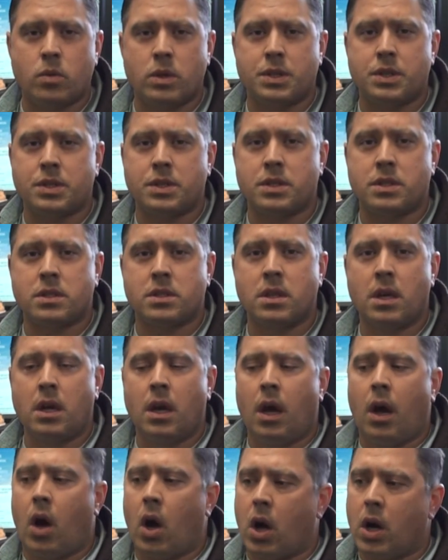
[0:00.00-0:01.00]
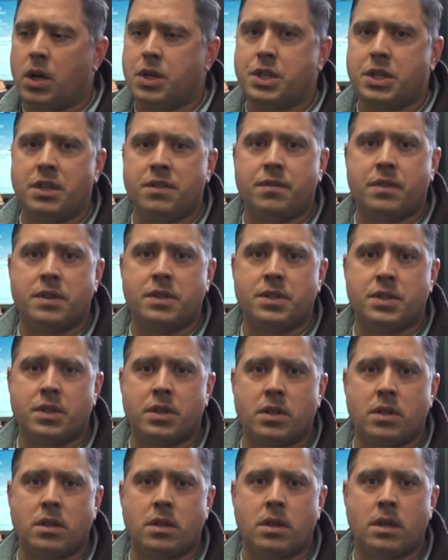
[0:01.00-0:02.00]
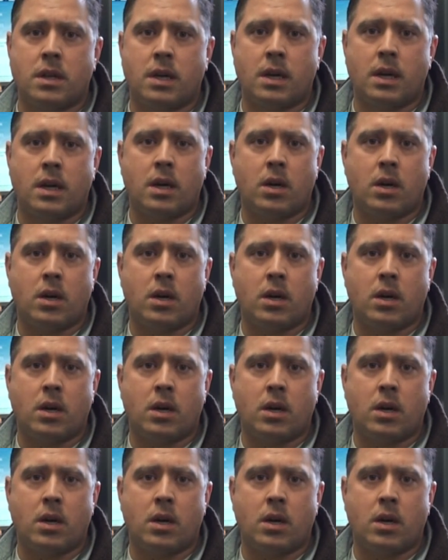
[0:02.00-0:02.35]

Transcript: which is our chief concern,